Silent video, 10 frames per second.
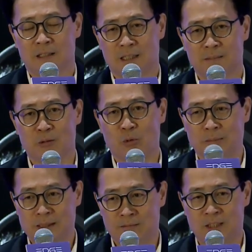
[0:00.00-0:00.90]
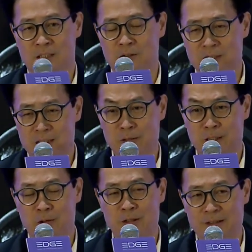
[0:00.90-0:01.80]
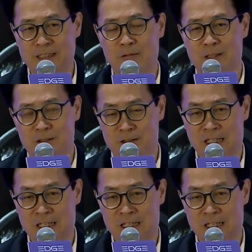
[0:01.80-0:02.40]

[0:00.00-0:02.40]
companies are applying virtual